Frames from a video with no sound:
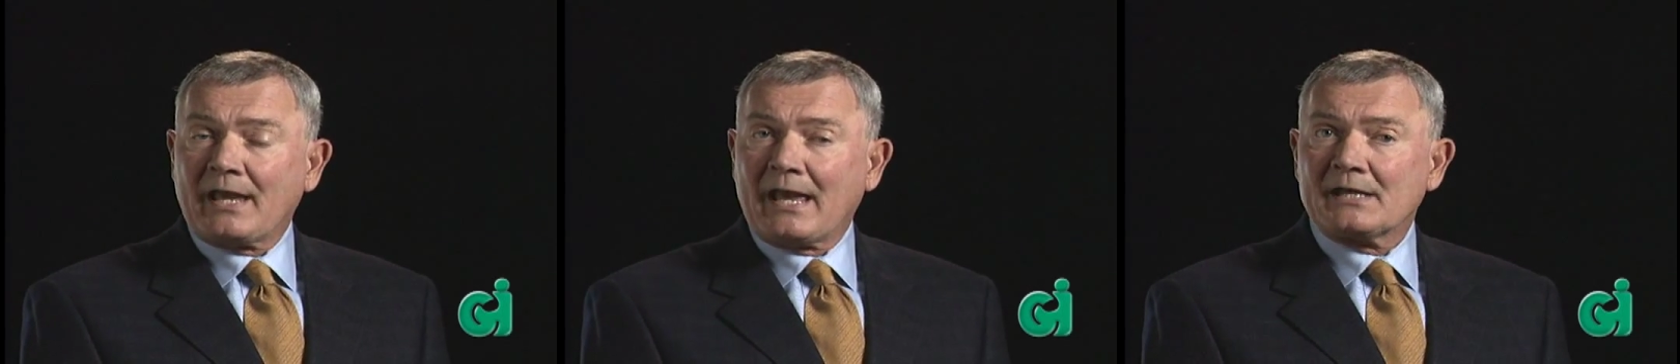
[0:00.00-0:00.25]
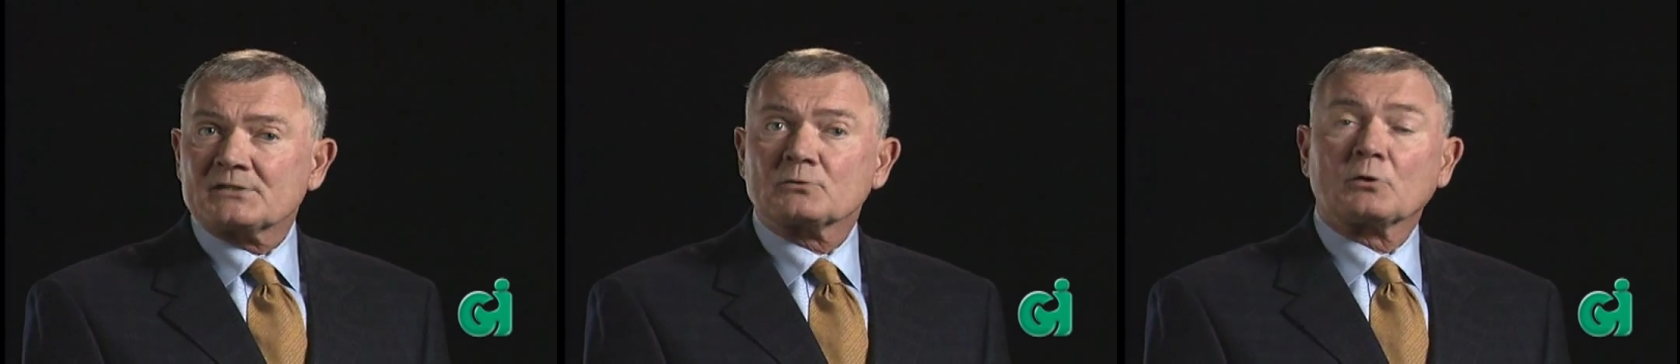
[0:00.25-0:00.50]

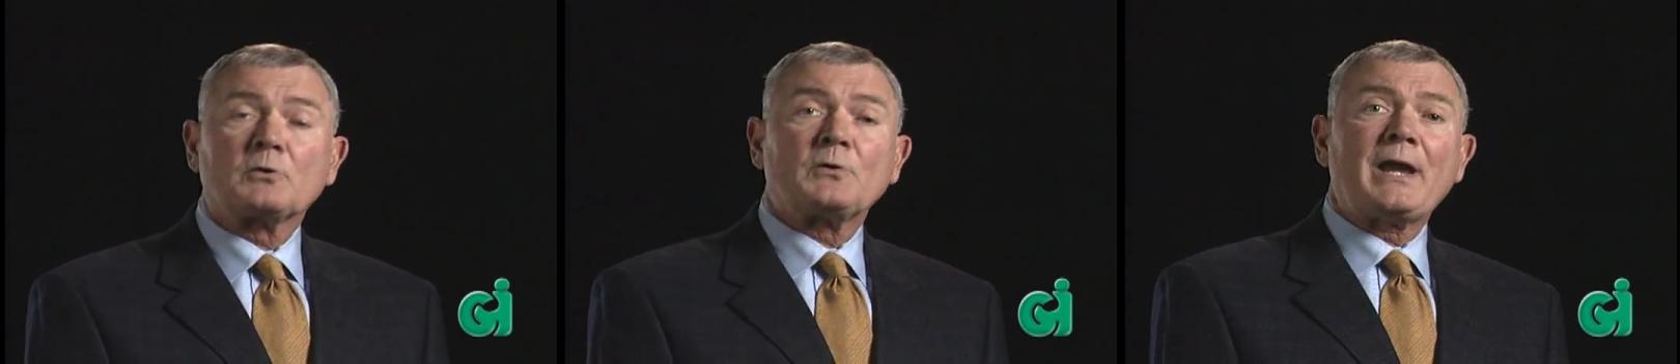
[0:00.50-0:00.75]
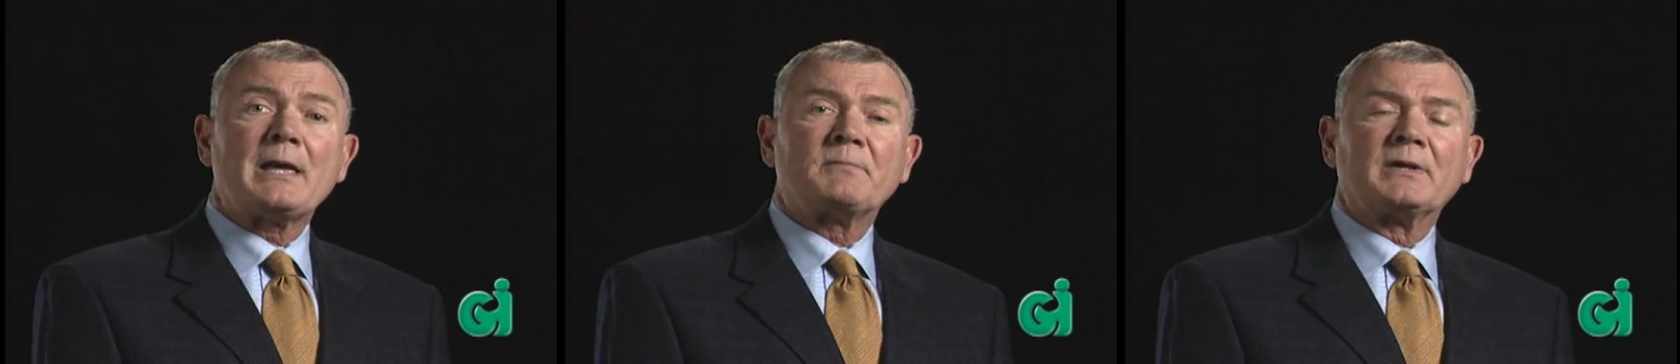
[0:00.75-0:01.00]
gas or
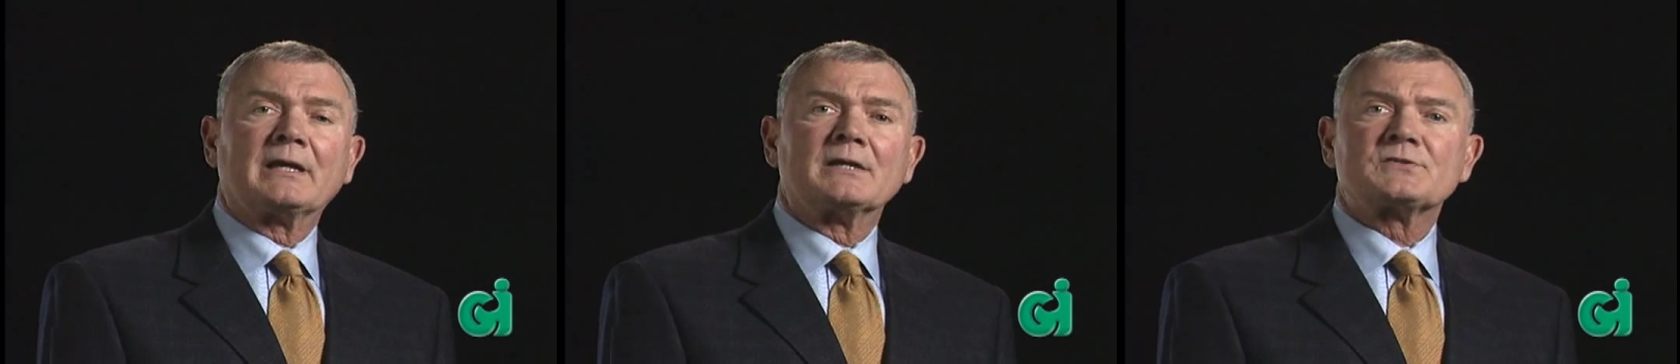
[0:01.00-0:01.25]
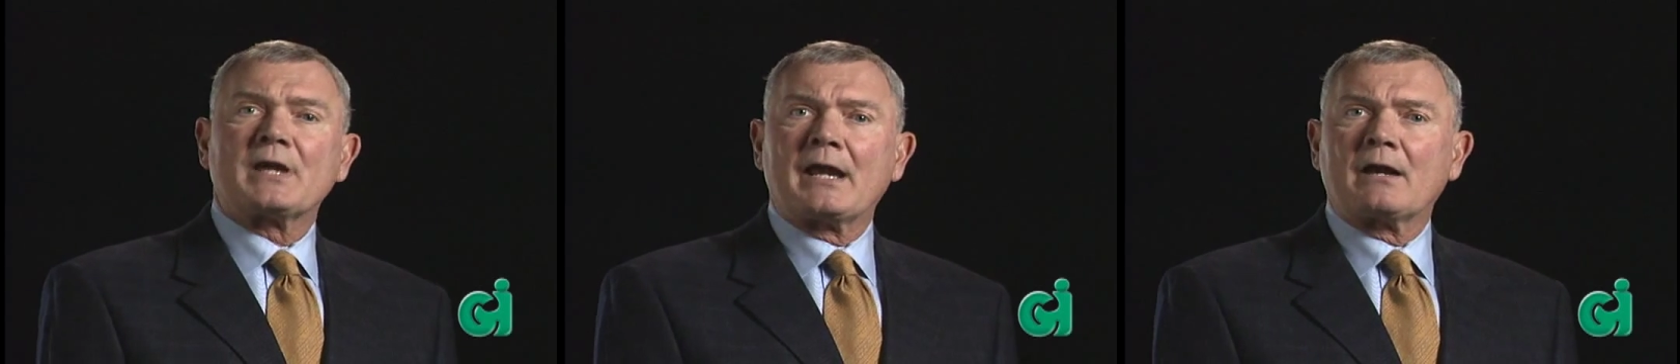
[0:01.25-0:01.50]
cramping
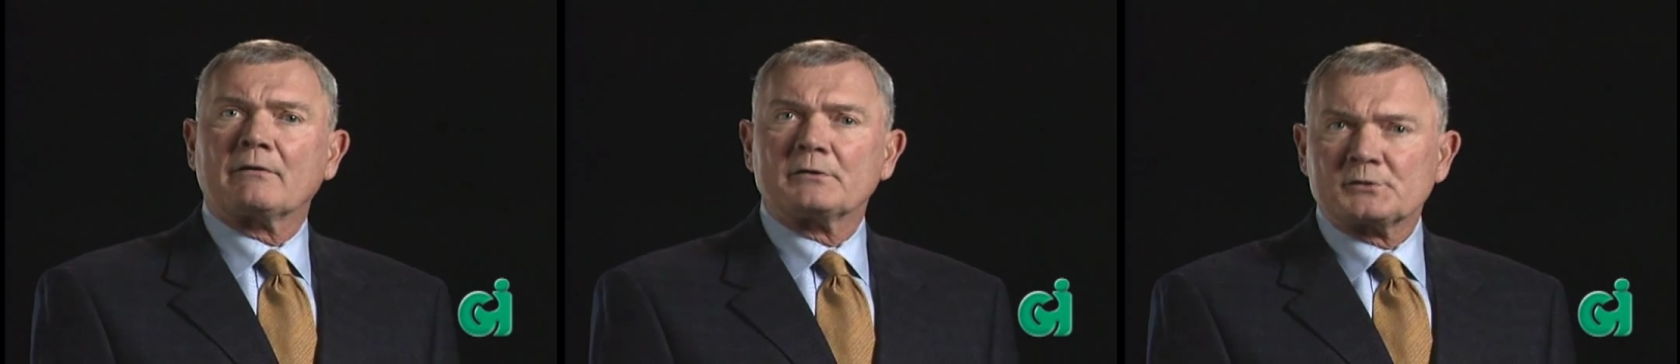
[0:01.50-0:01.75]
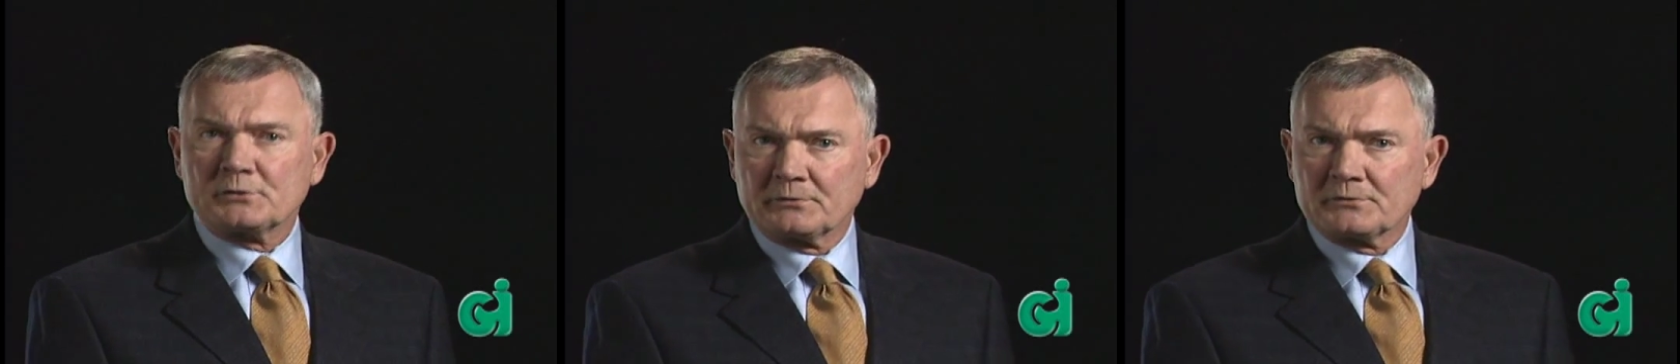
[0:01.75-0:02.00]
as air
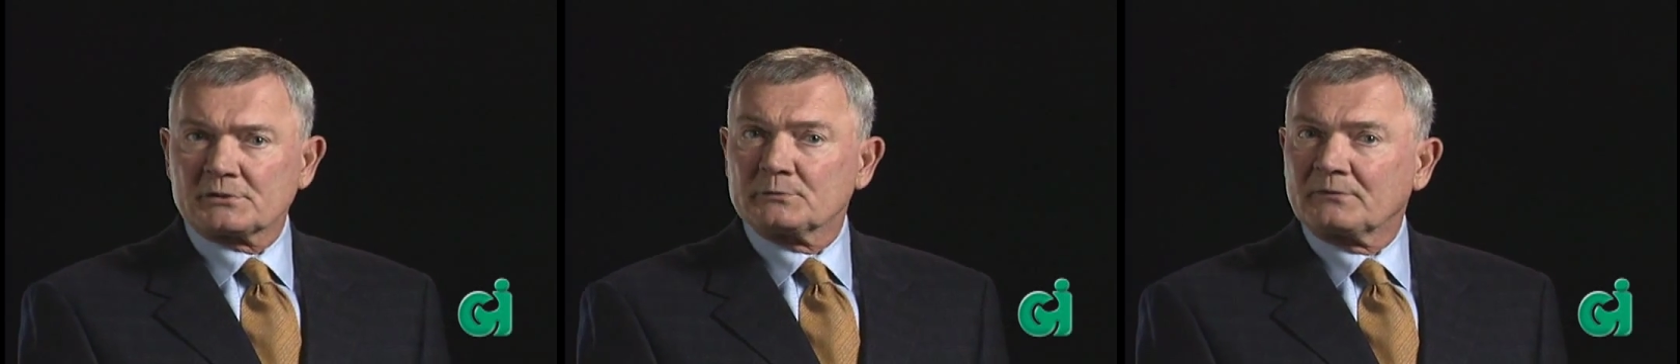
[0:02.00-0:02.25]
is used